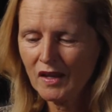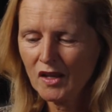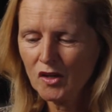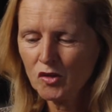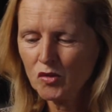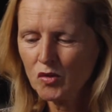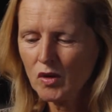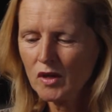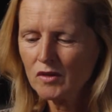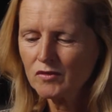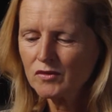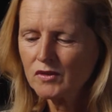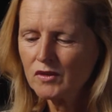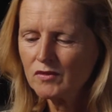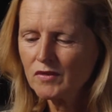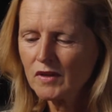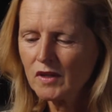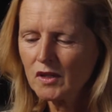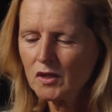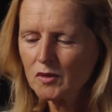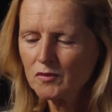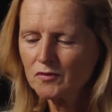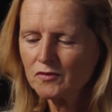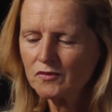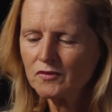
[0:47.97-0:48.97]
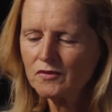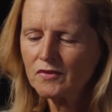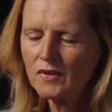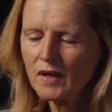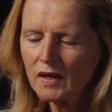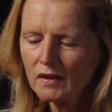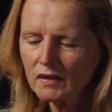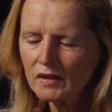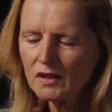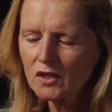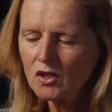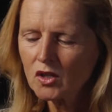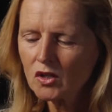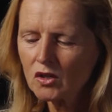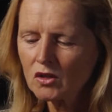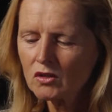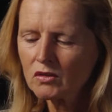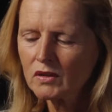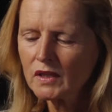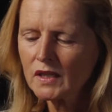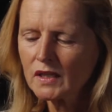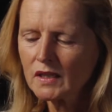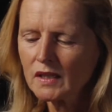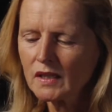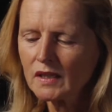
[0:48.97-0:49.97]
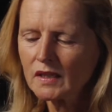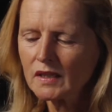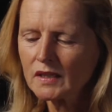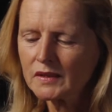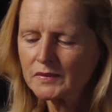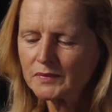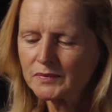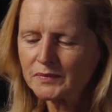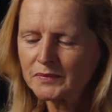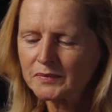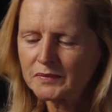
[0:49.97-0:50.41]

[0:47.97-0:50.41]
you have developed very concretely